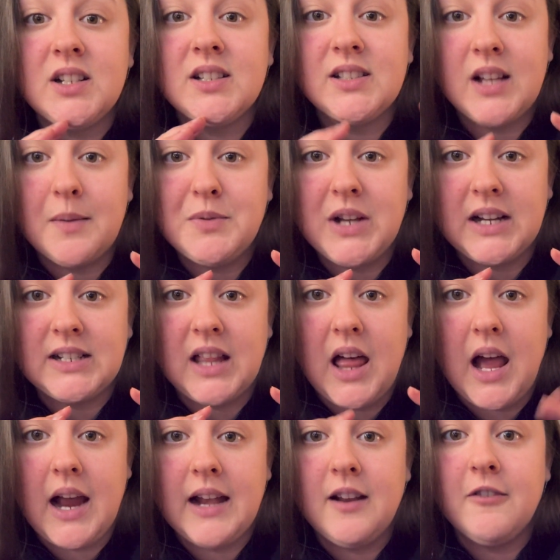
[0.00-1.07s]
subject
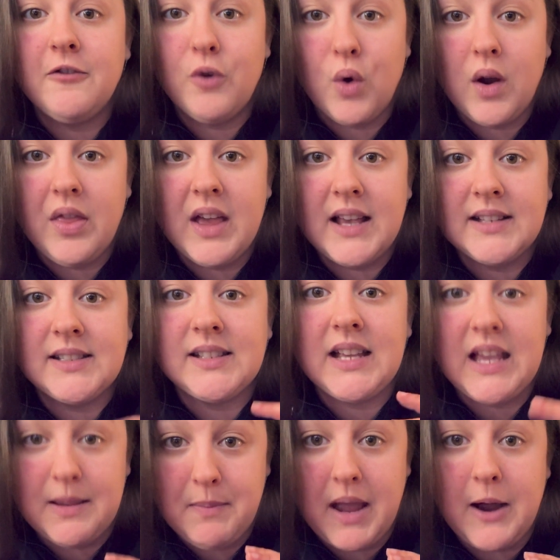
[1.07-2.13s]
line for this
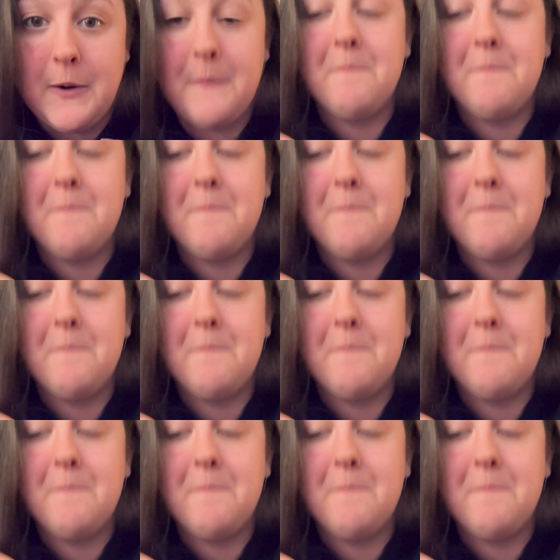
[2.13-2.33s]
email.